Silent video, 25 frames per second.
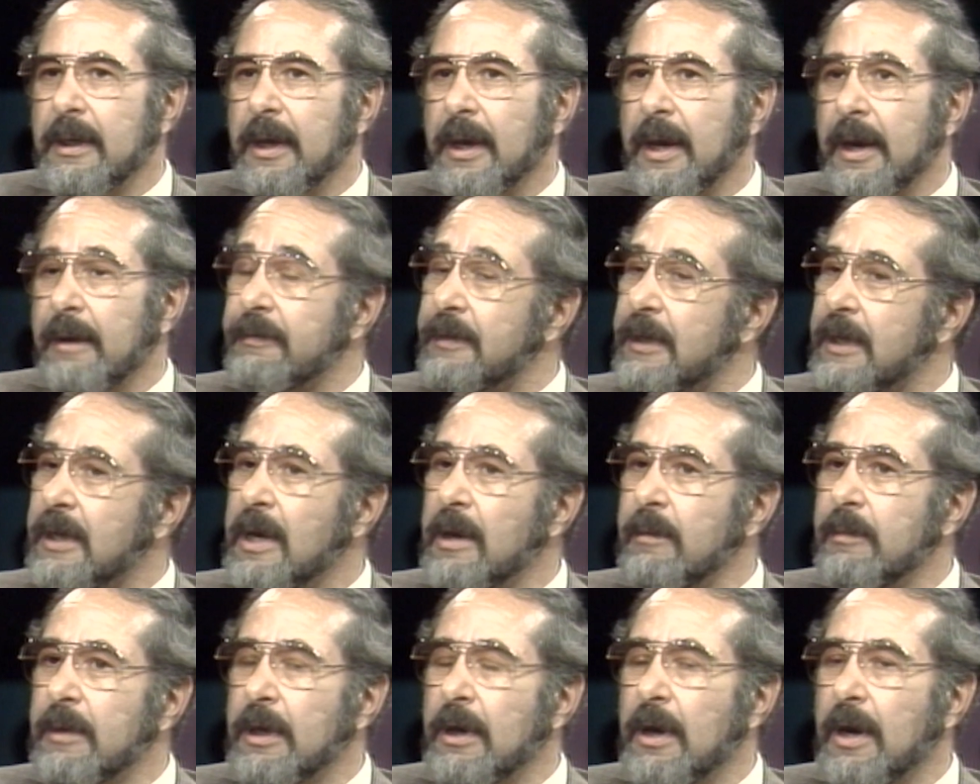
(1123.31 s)
after
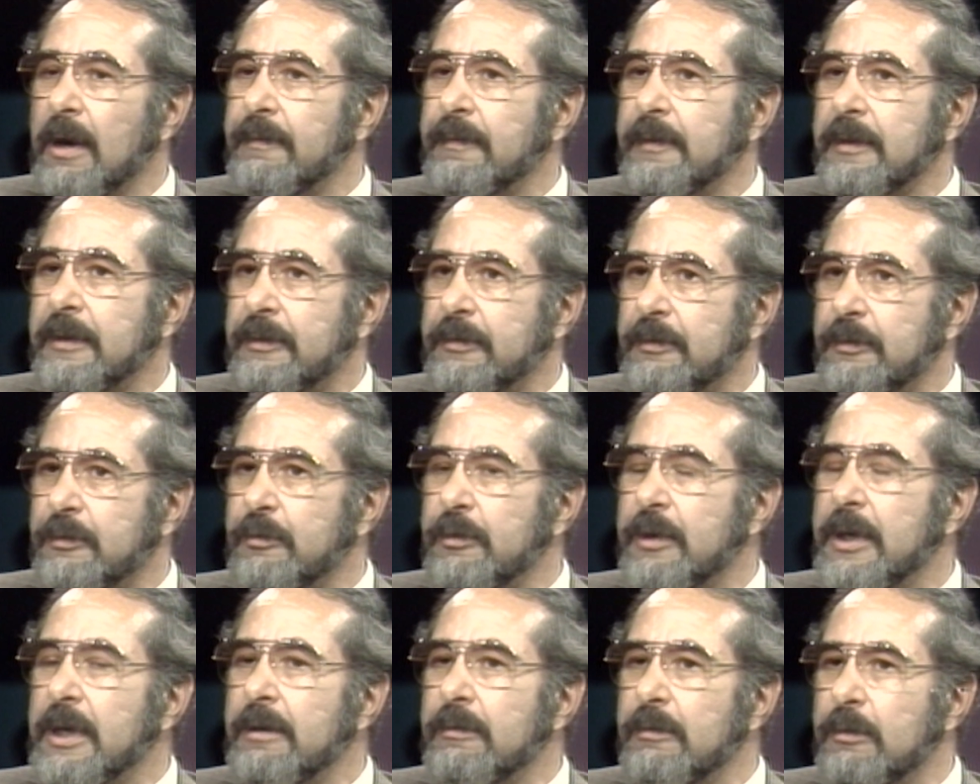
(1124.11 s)
coming off of
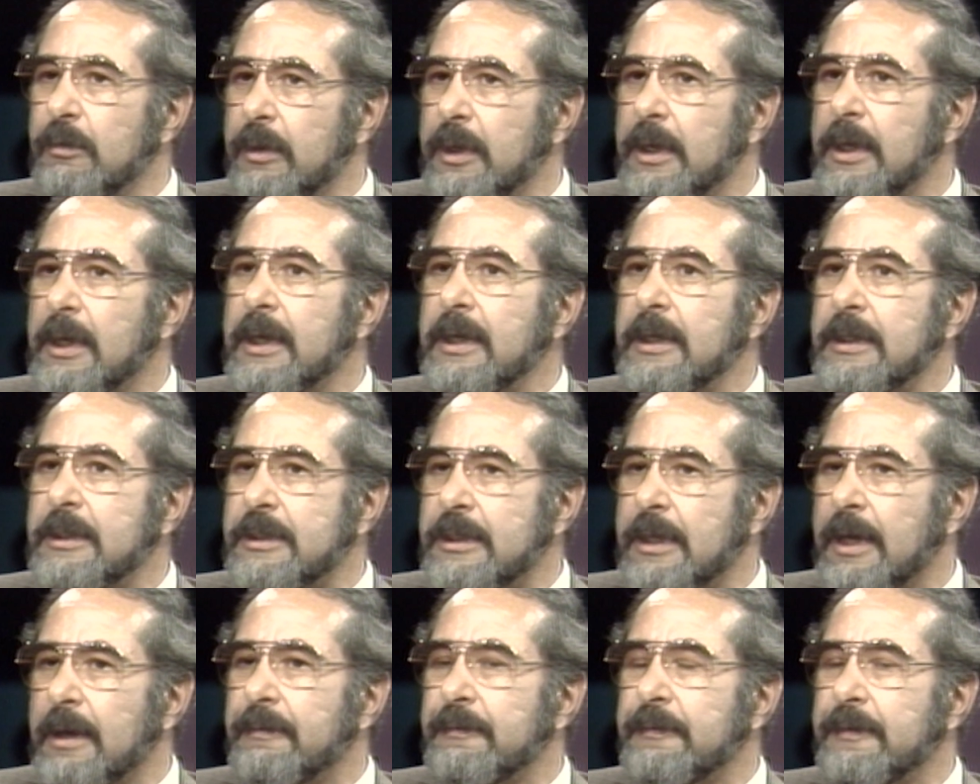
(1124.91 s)
three really
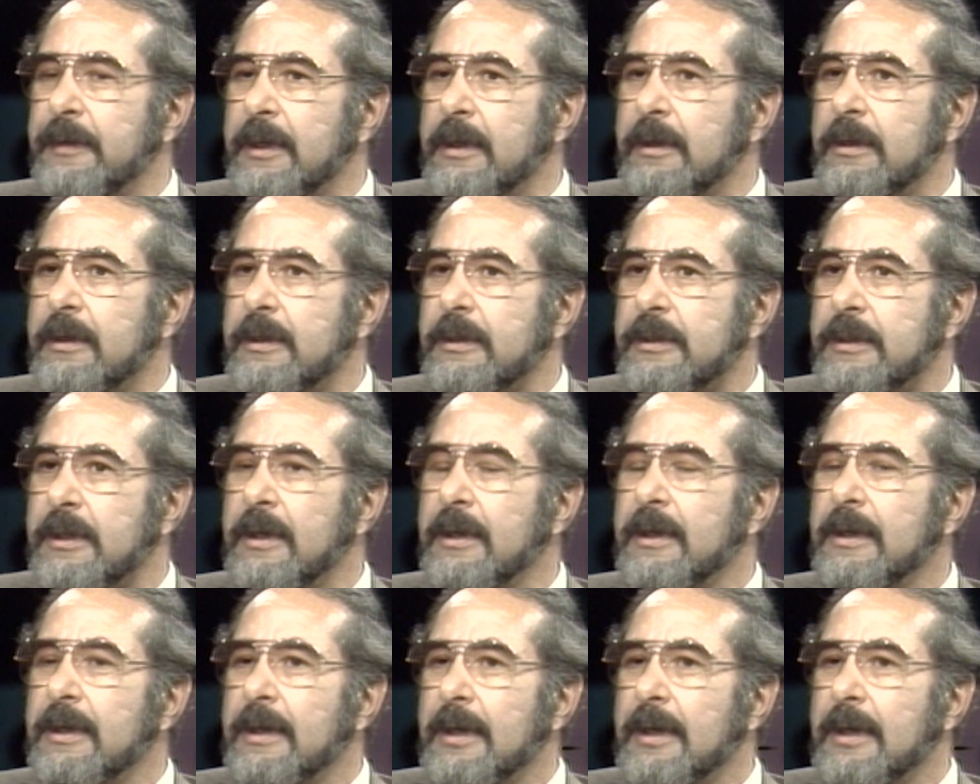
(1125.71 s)
tough years.